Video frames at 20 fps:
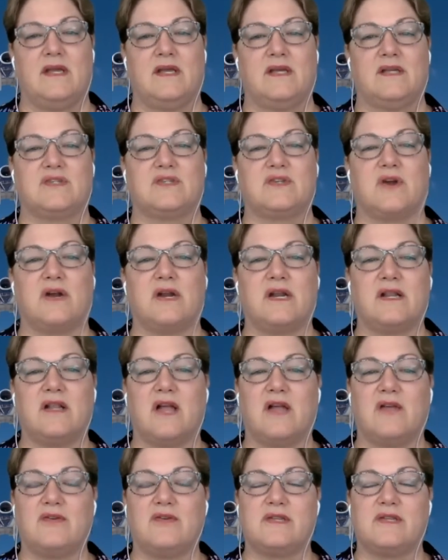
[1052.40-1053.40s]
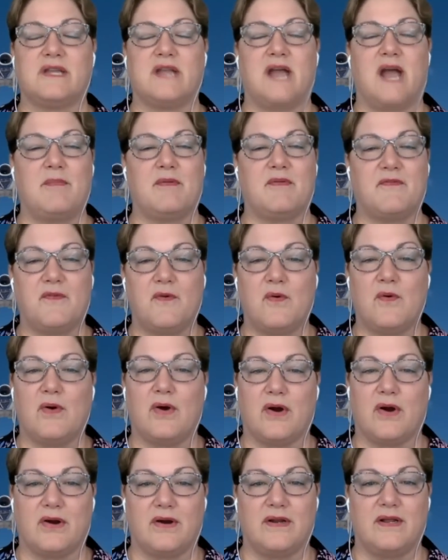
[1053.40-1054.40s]
starting laundry the night
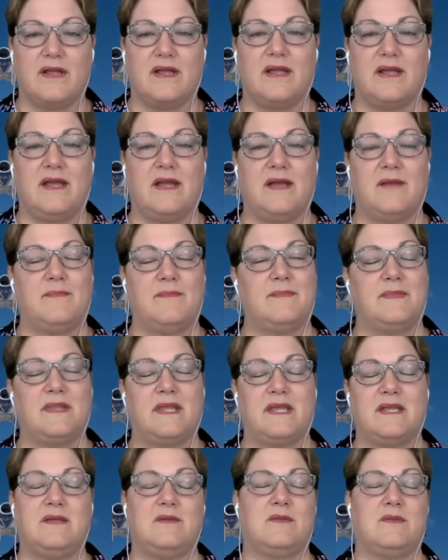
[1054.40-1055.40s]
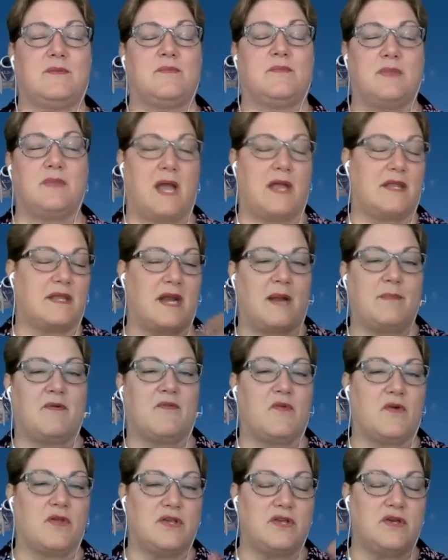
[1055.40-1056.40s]
before um, that you, not the night
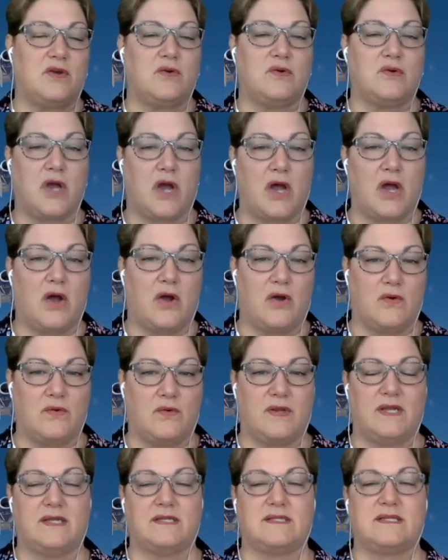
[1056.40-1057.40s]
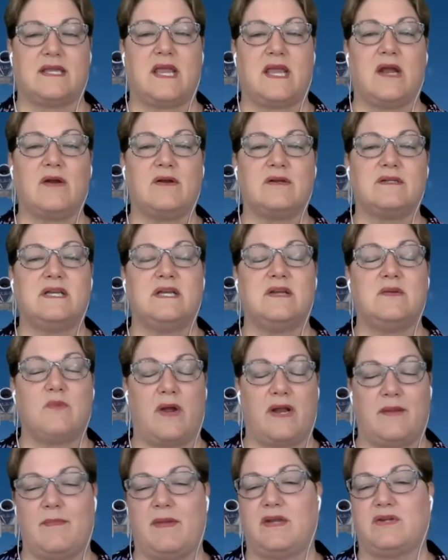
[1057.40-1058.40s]
before that you go is a guaranteed
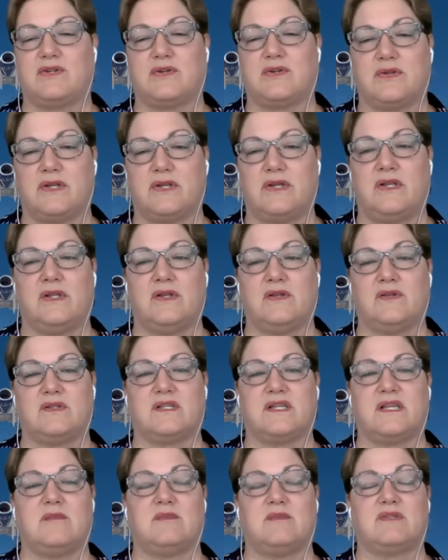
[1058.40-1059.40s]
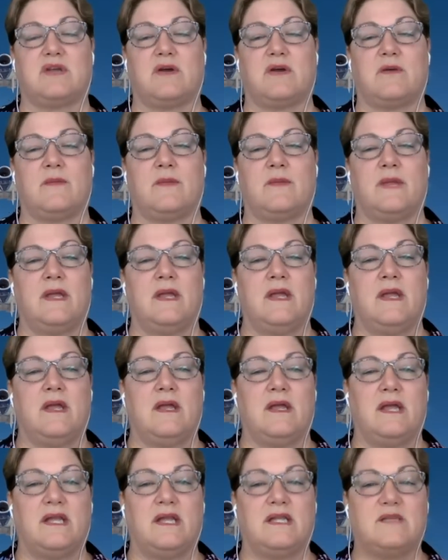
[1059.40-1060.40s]
way to make sure that you lose sleep. So
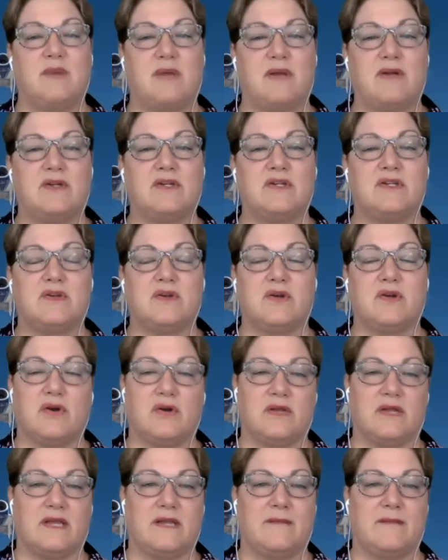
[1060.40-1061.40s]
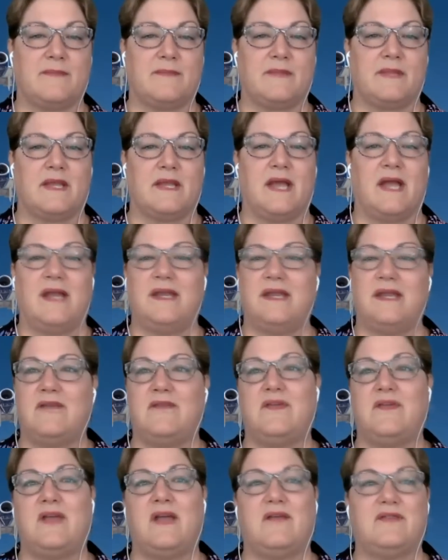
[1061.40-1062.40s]
it's better to do it early. And if
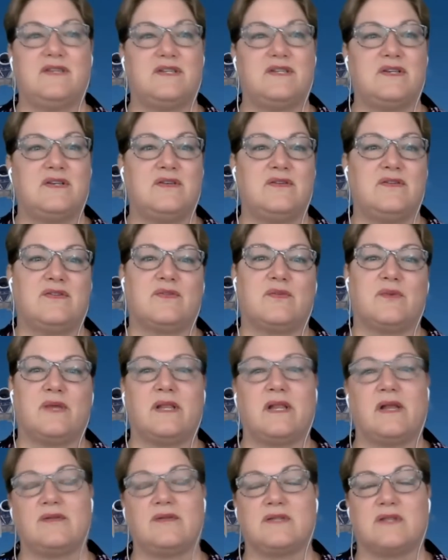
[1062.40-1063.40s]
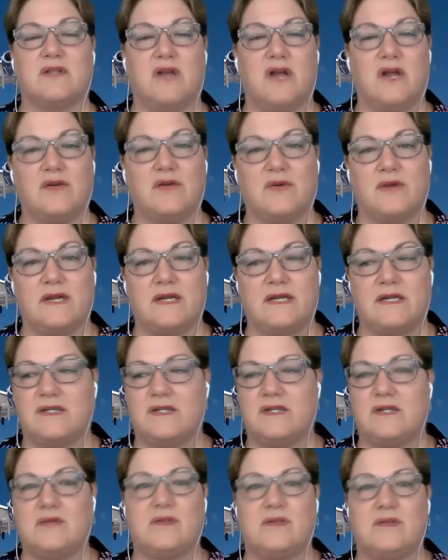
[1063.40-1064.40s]
you have to do three loads of laundry to
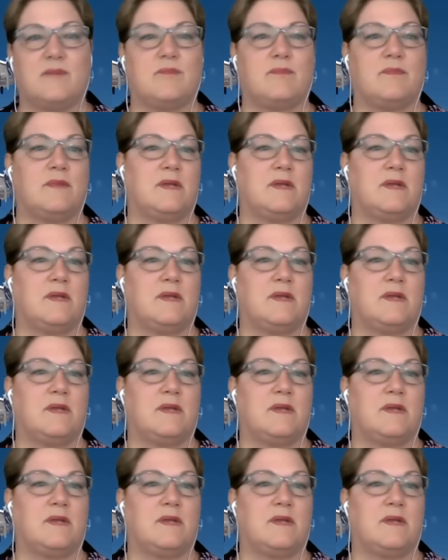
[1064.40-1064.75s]
do the